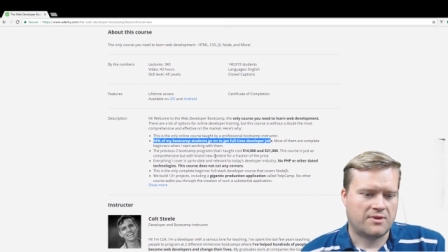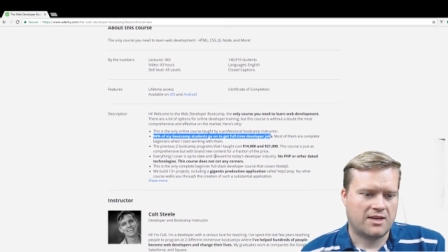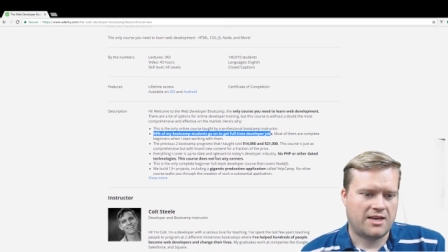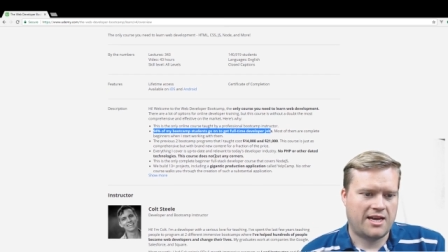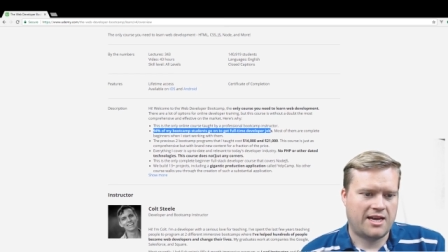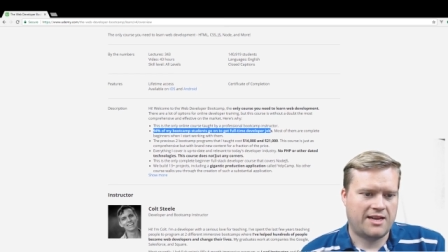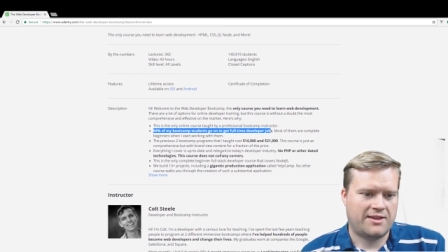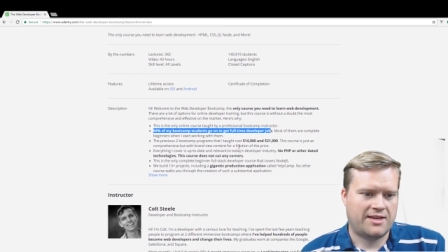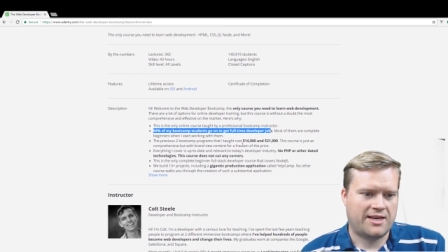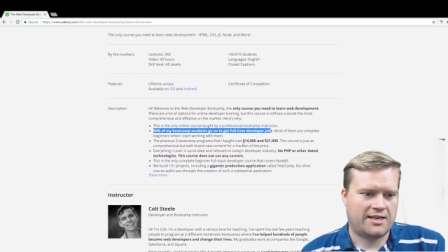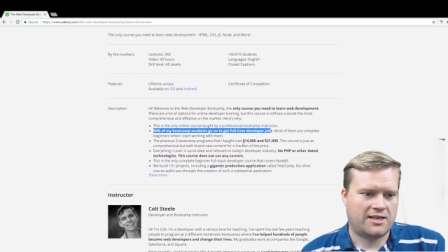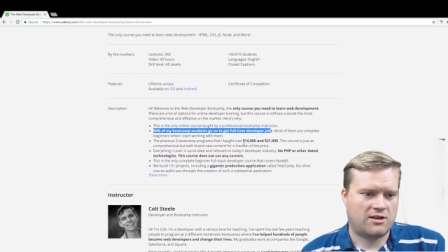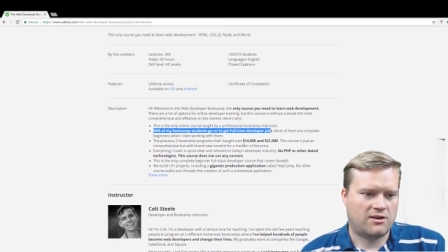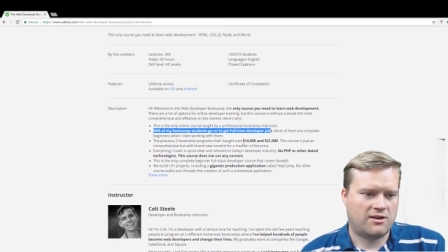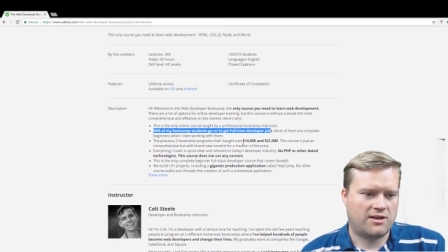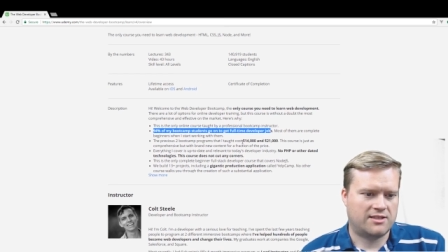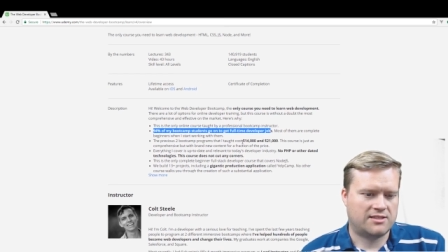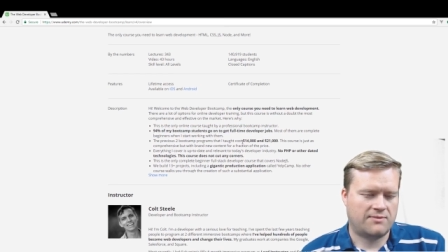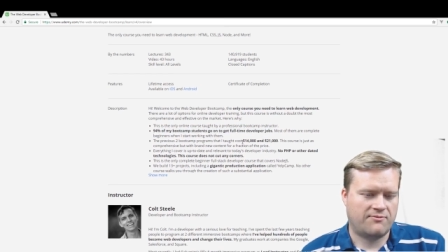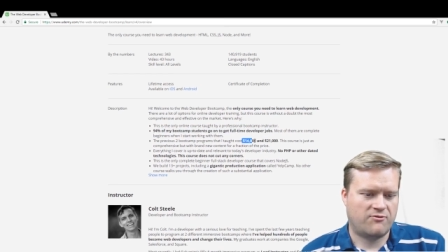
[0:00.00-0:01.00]
and that it
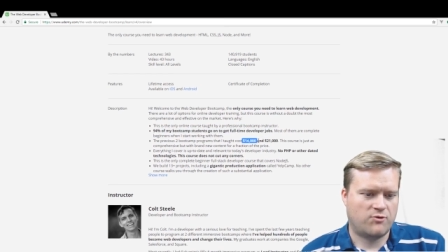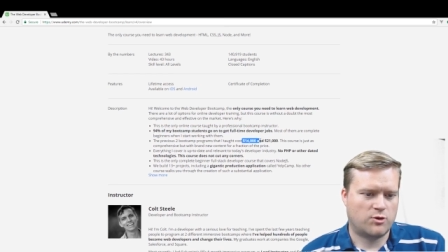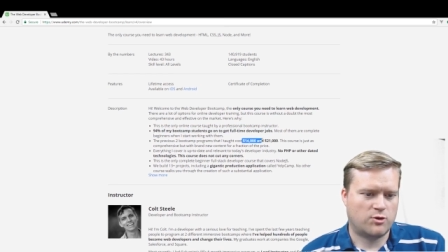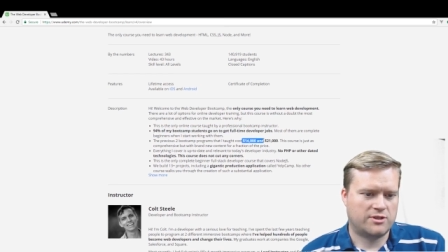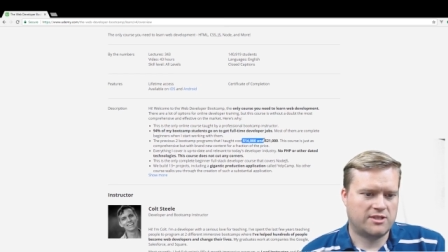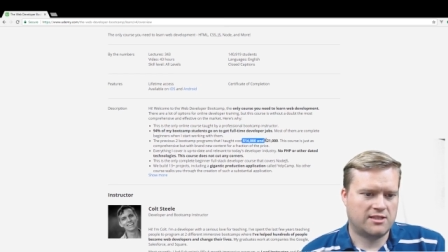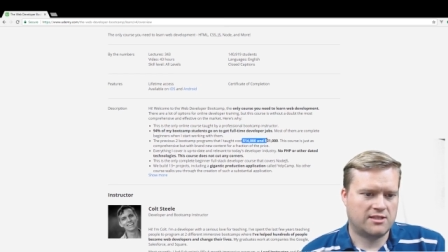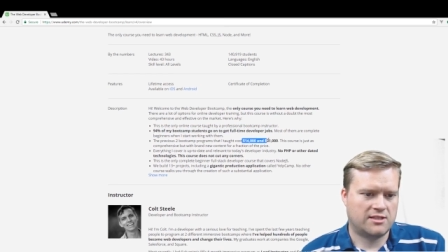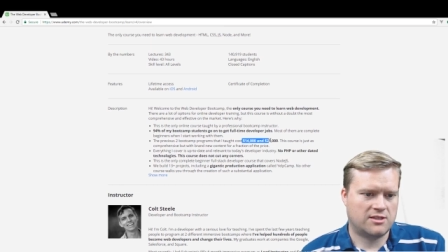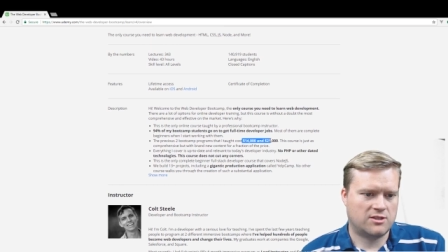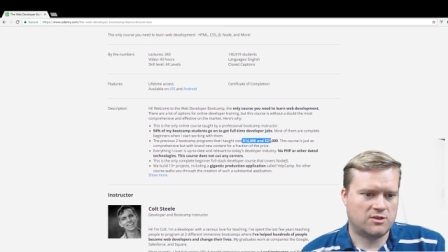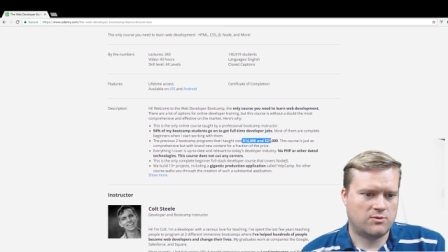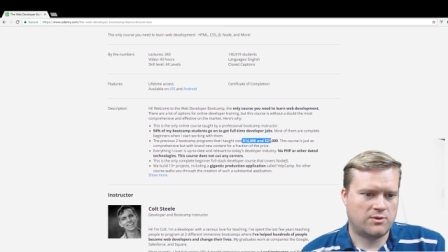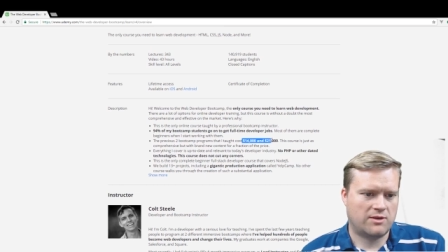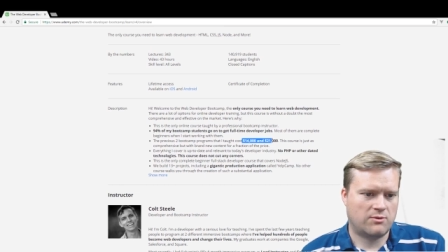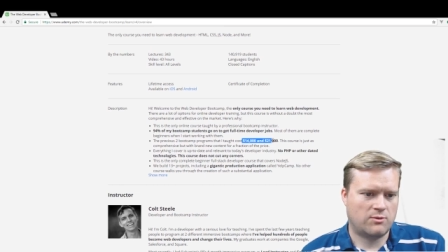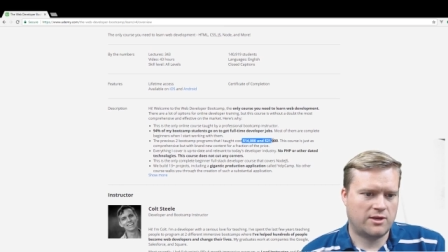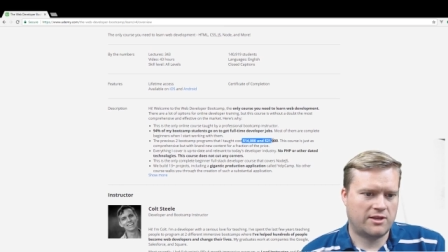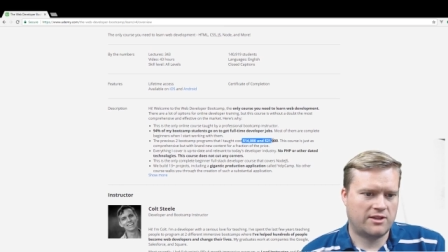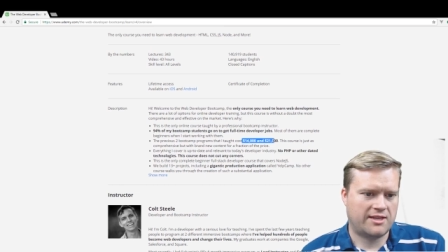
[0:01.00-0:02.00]
cost him fourteen to
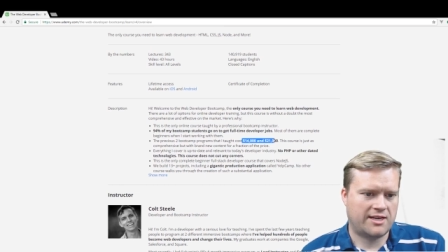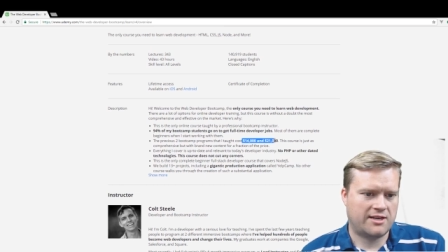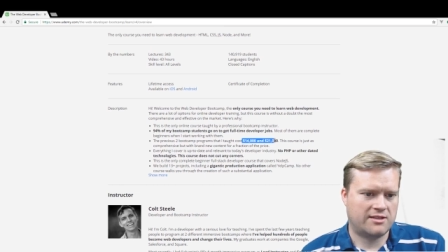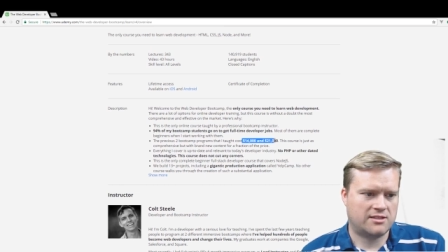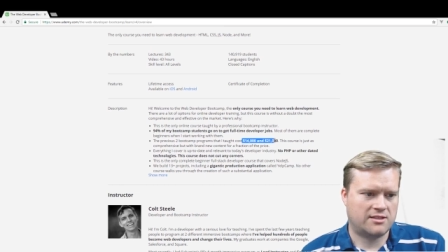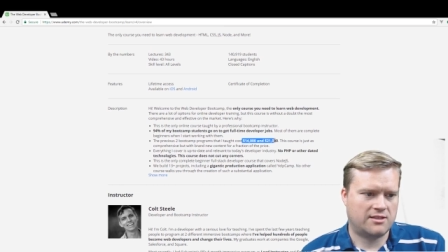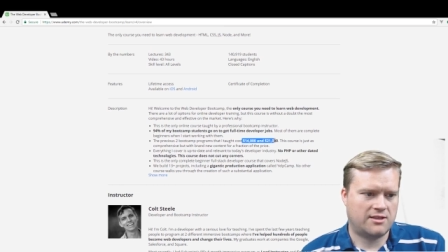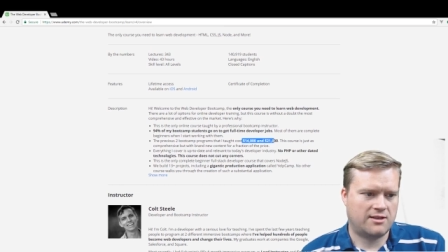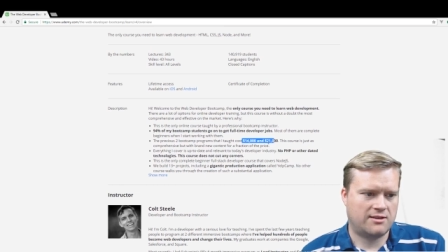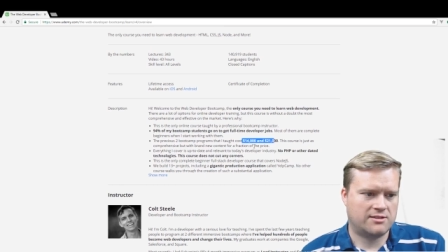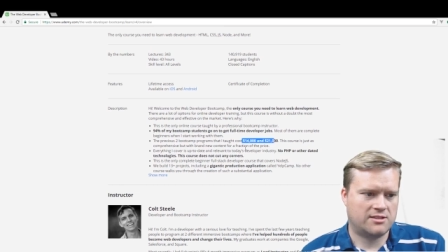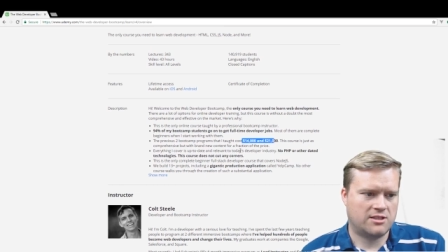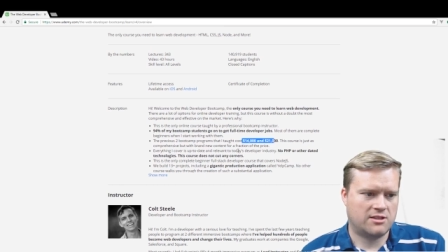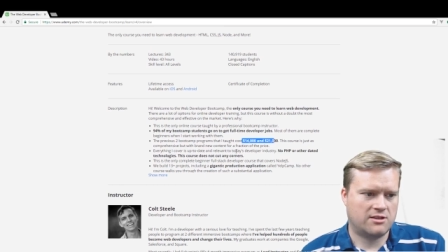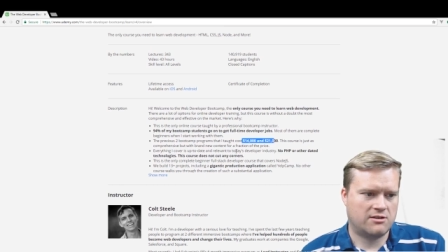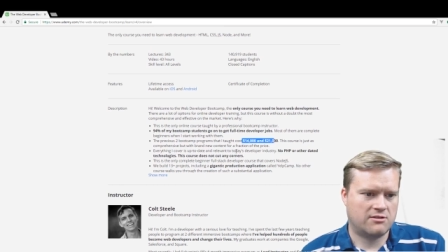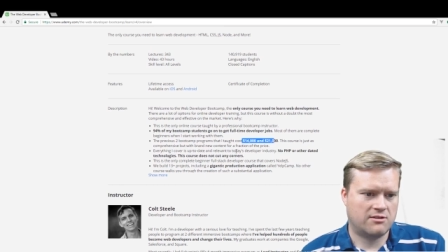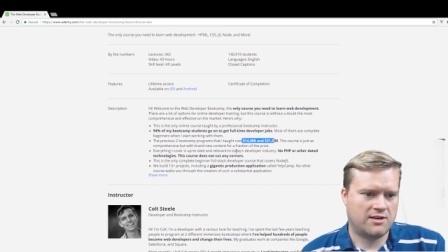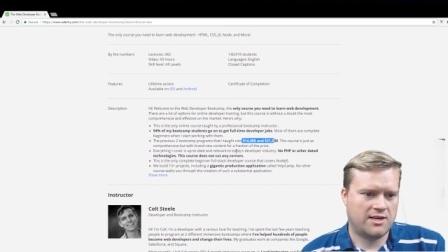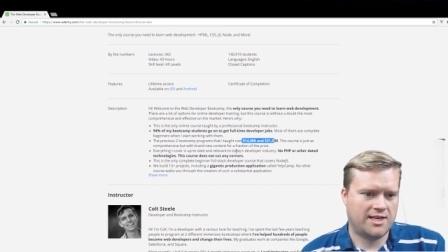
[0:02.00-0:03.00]
$21,000 to
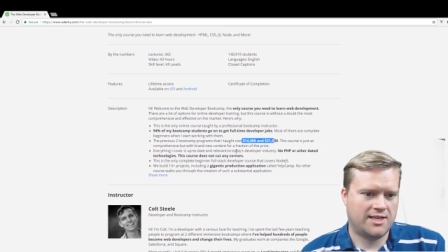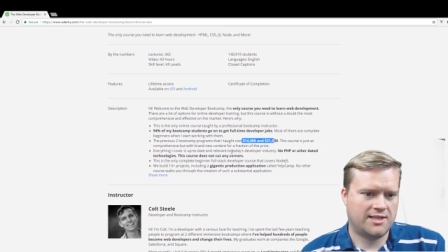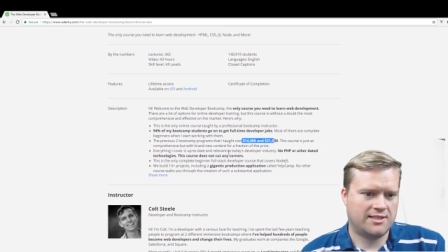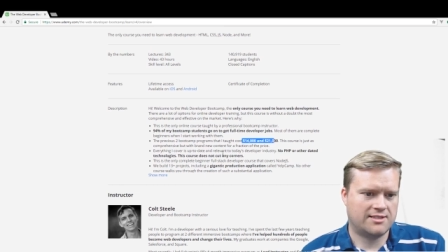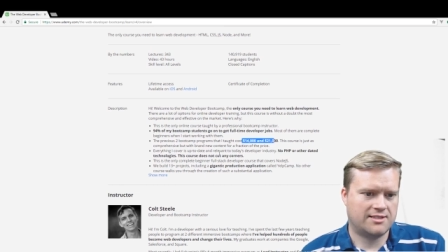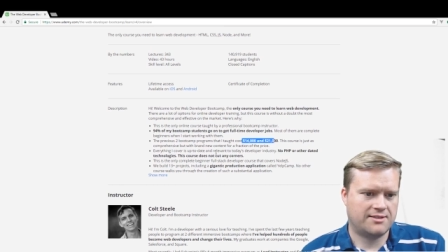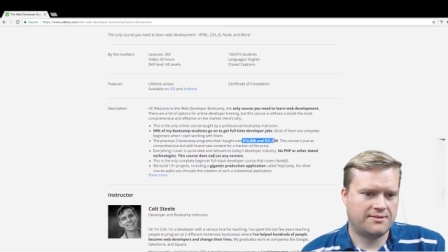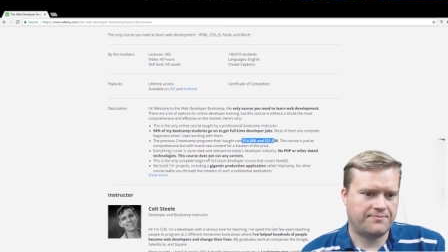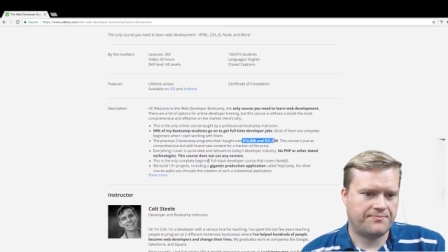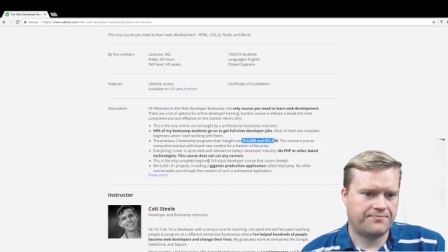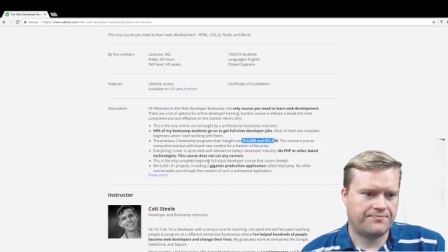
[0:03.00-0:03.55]
create.